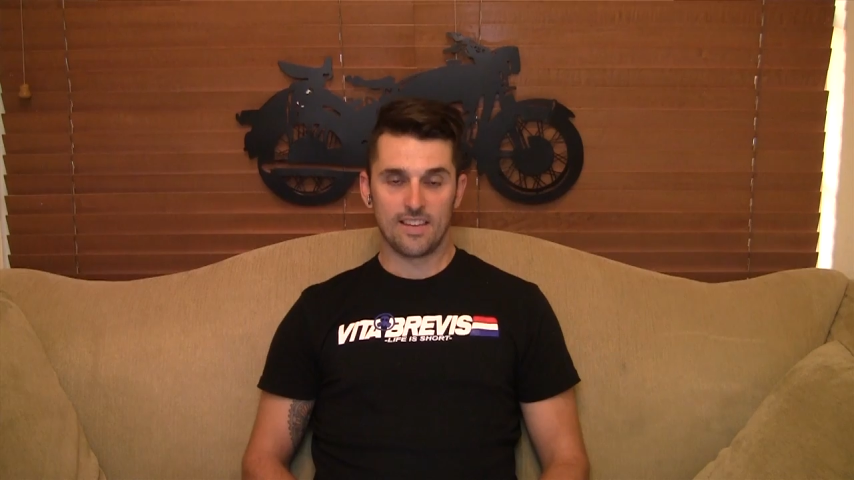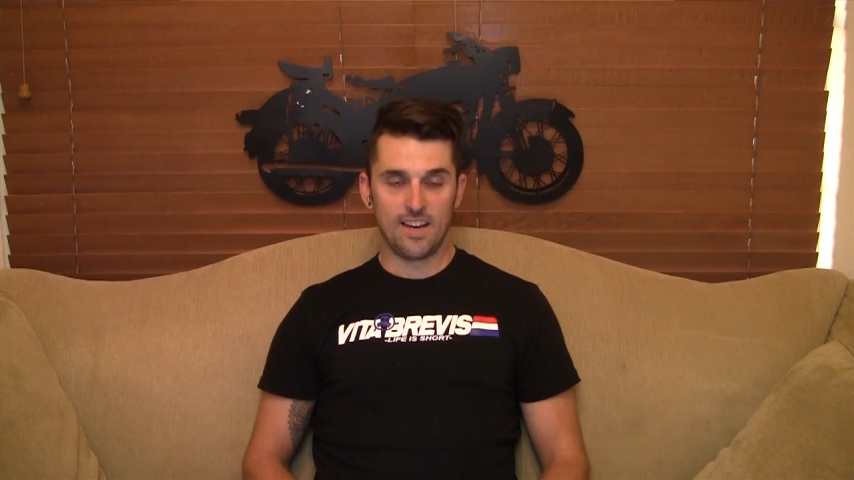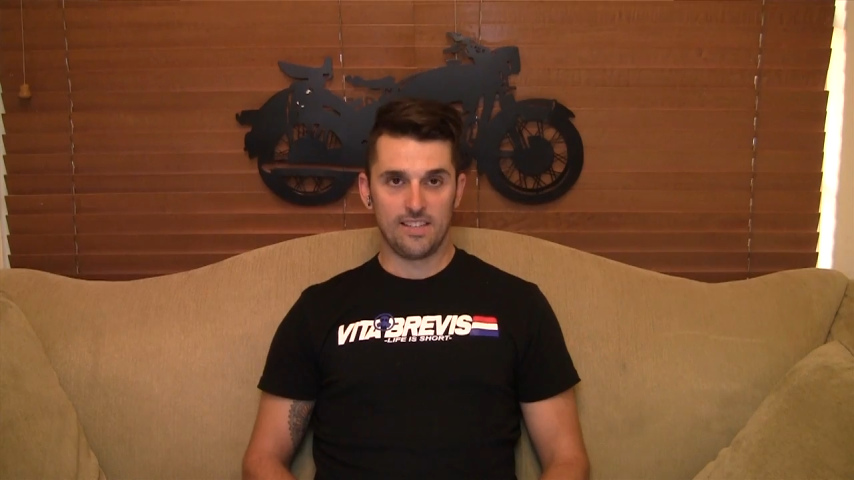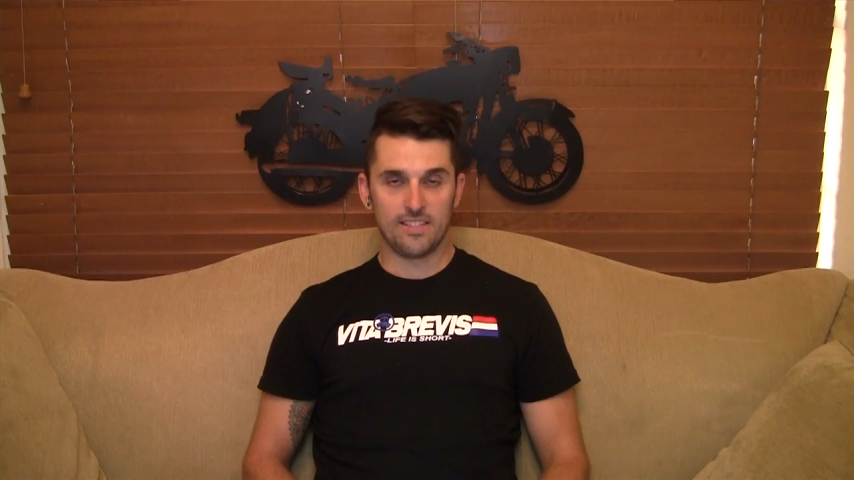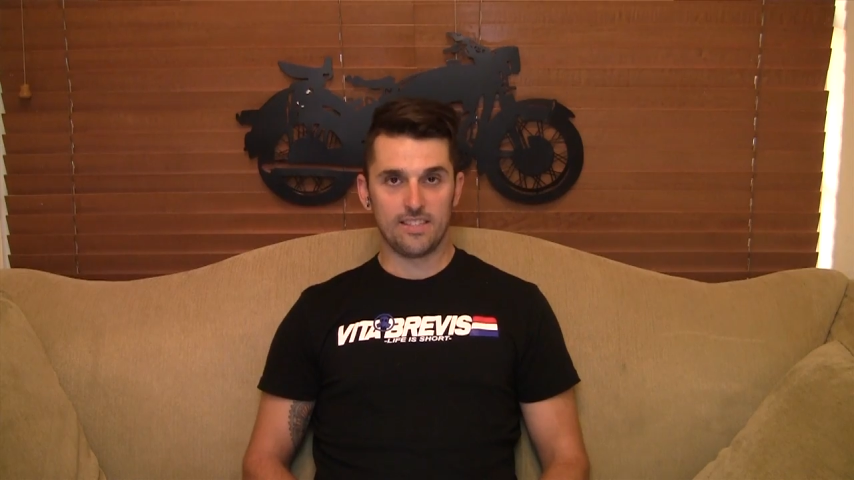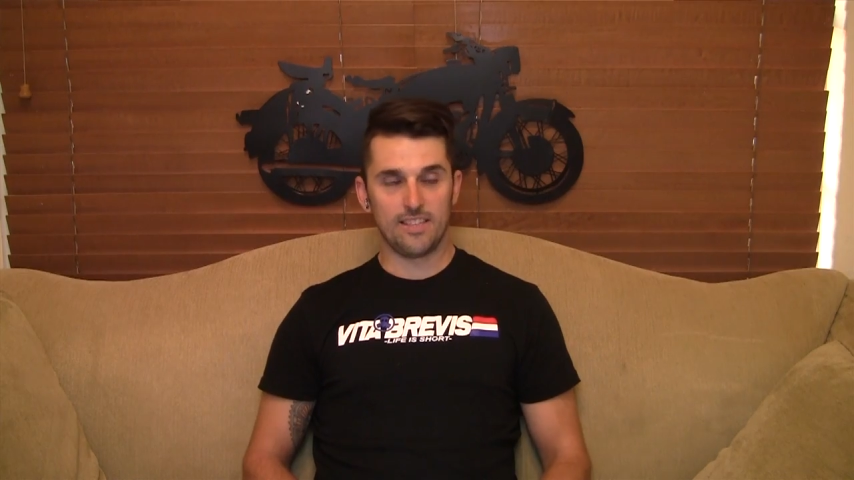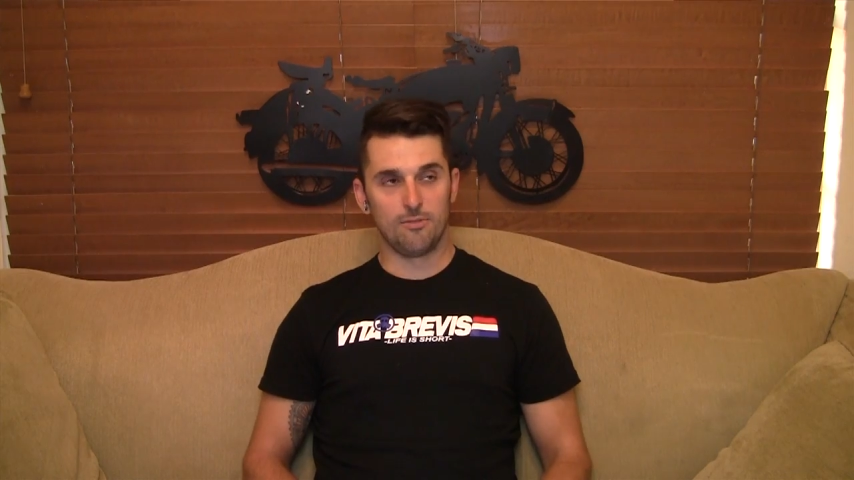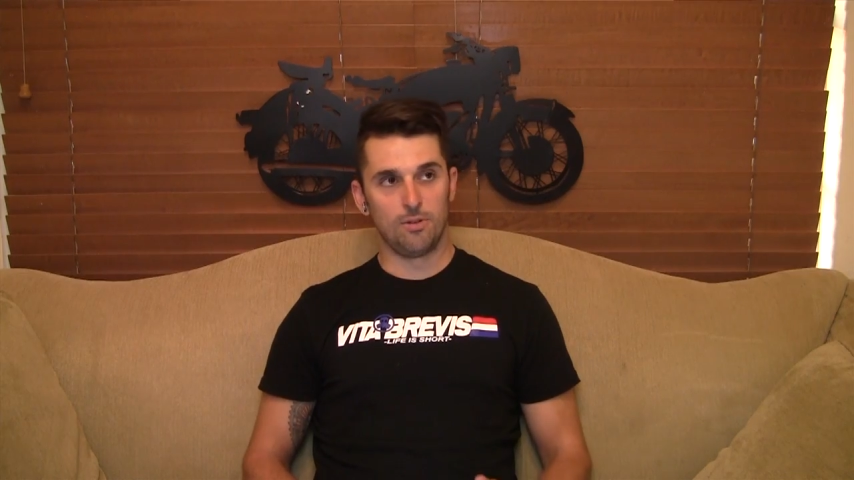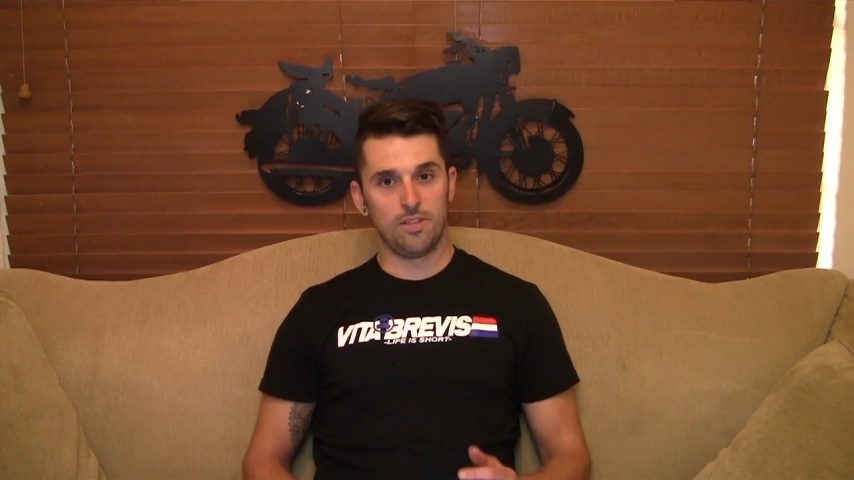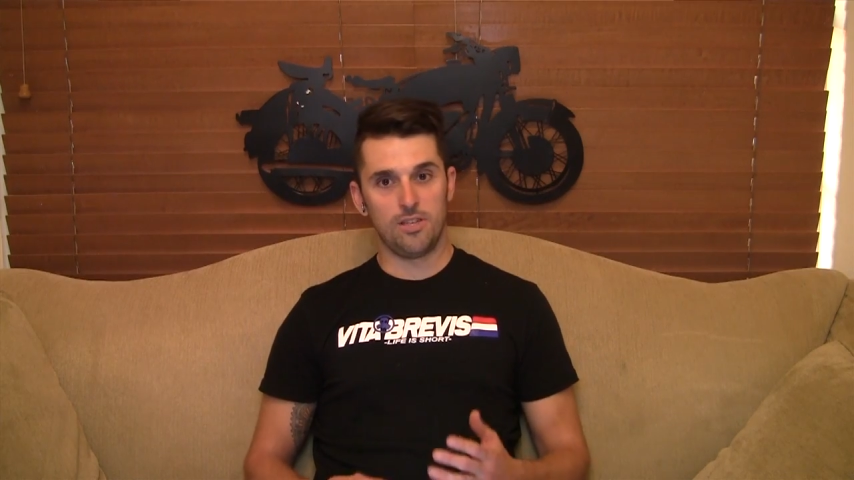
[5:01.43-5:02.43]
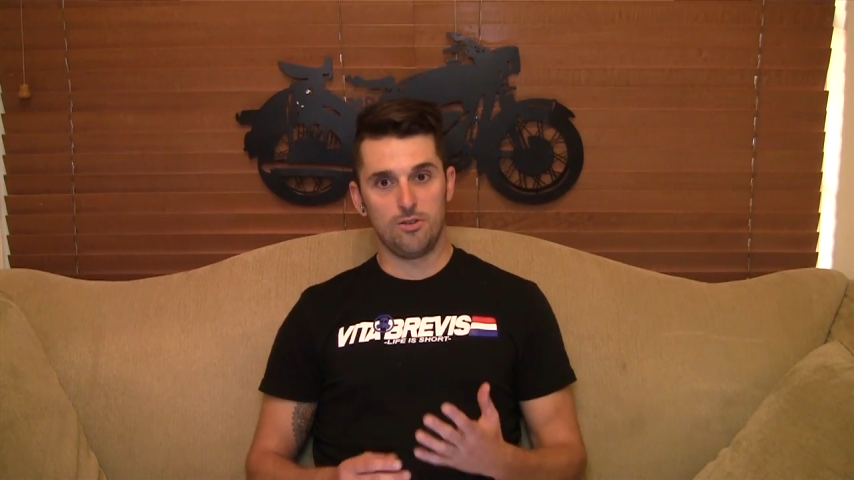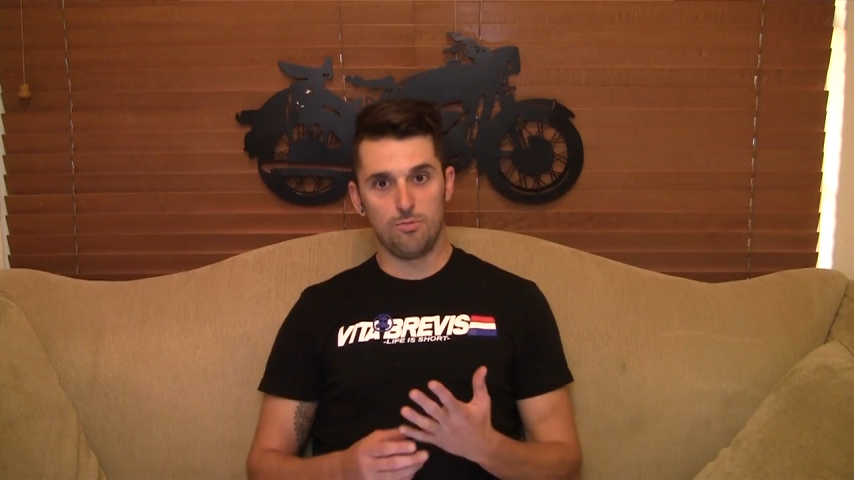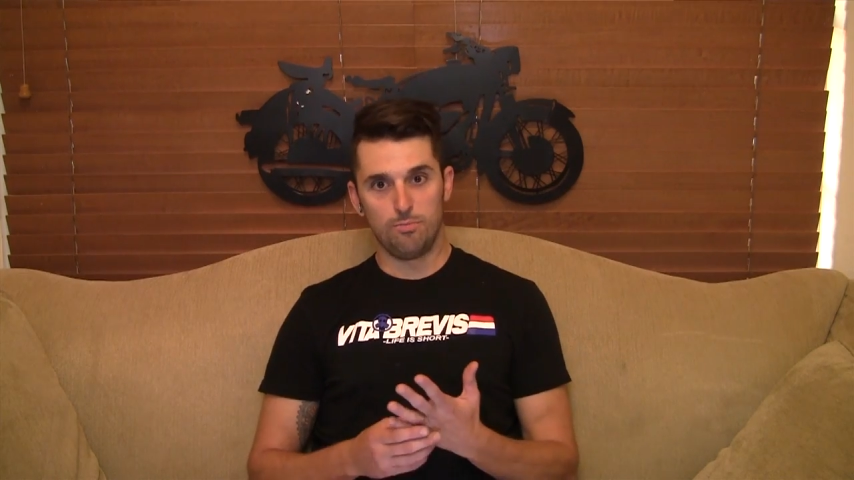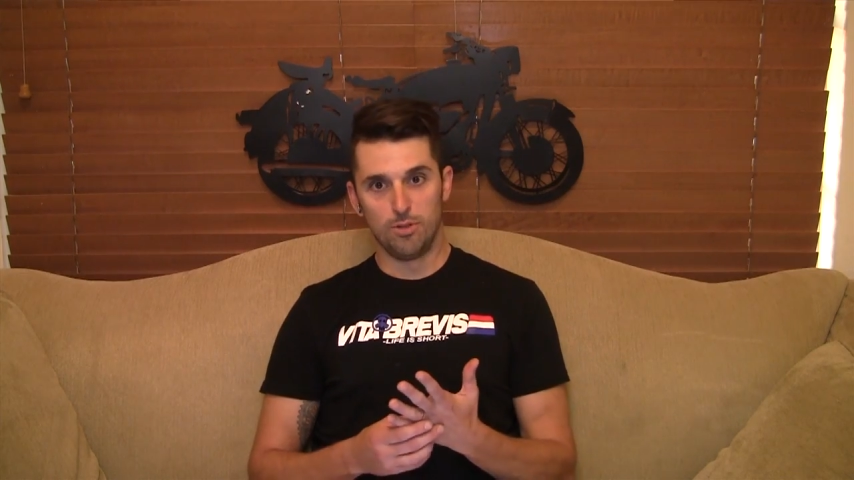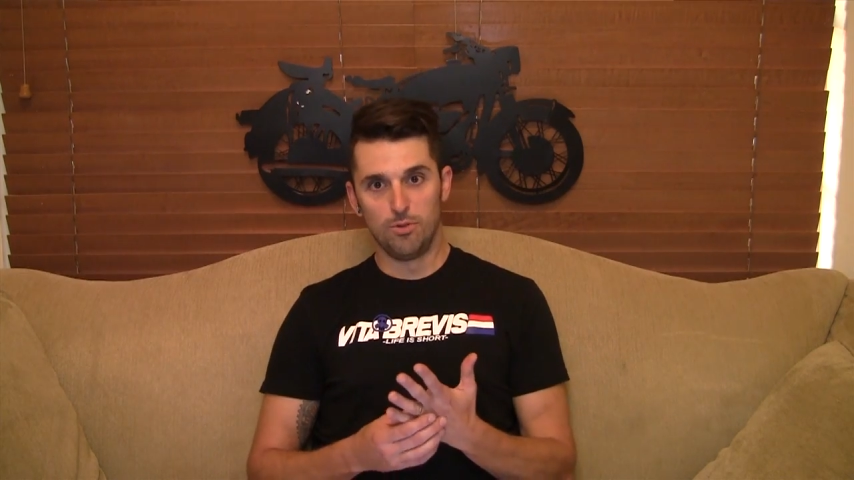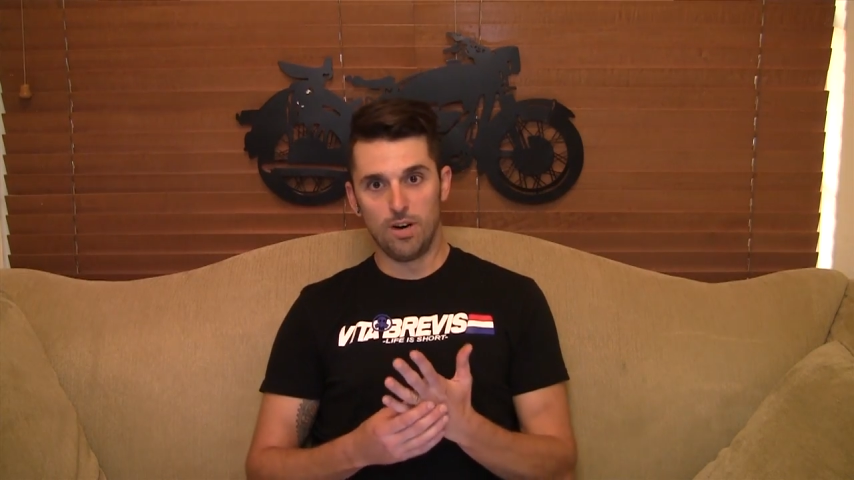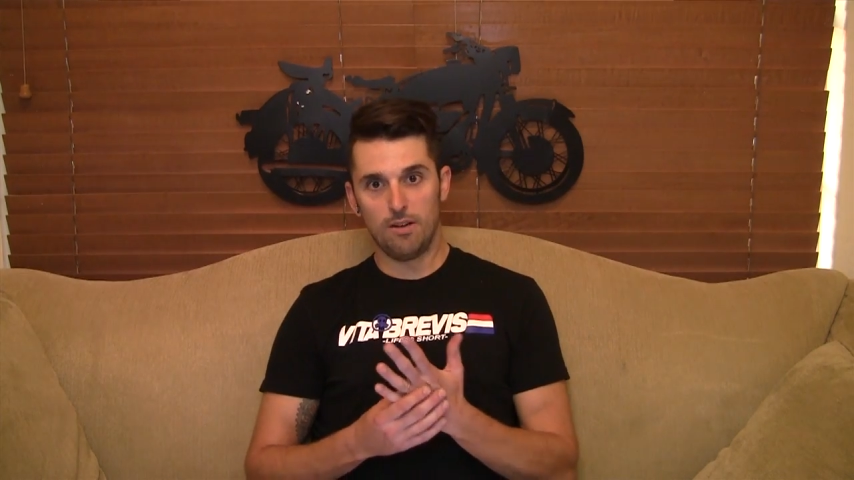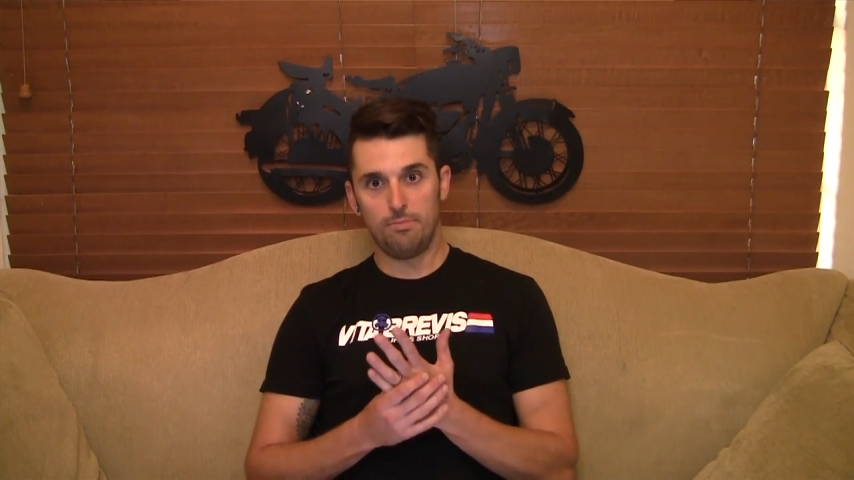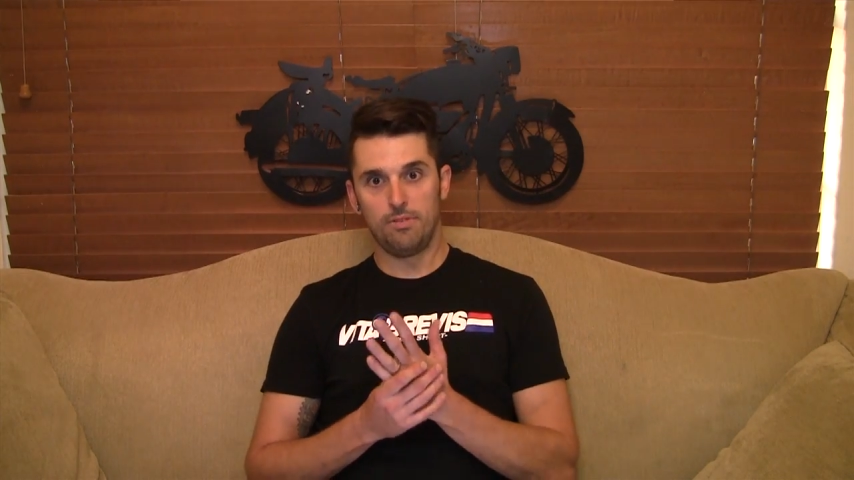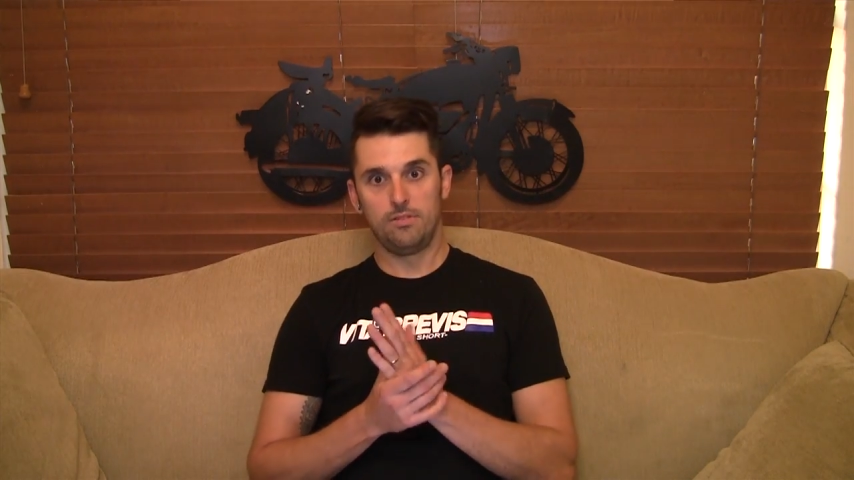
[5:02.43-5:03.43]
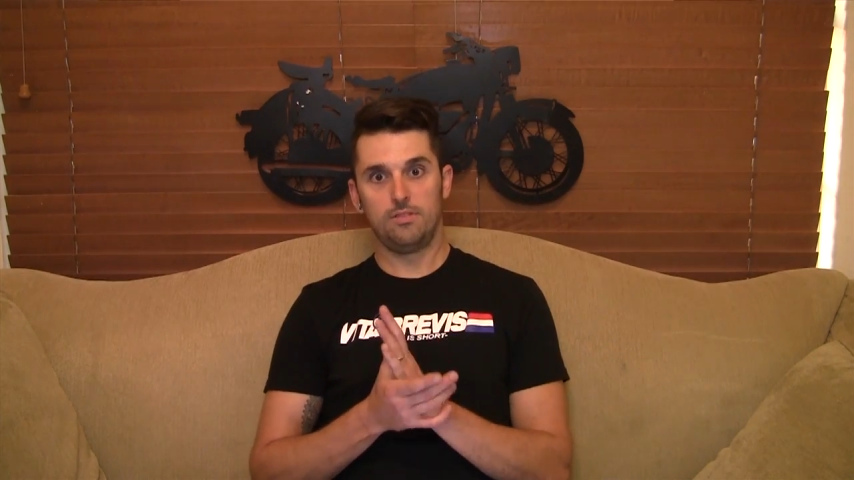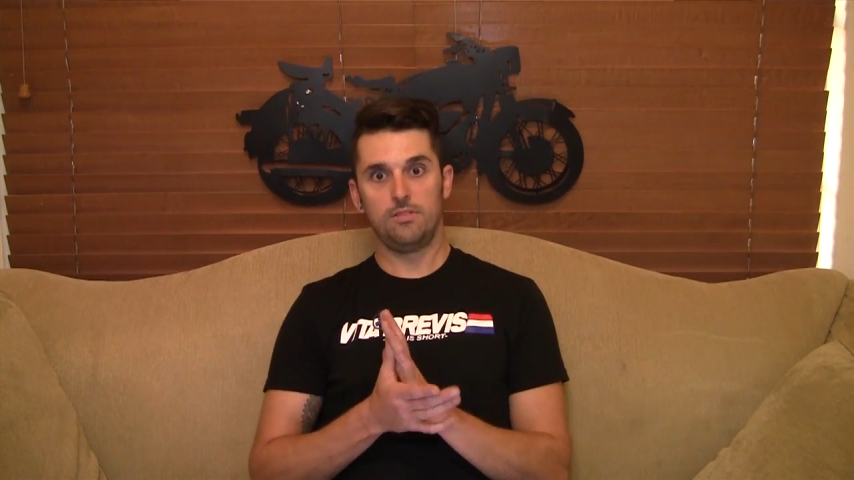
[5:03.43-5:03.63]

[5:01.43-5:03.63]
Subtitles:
Nice. Is that the one that you blew up?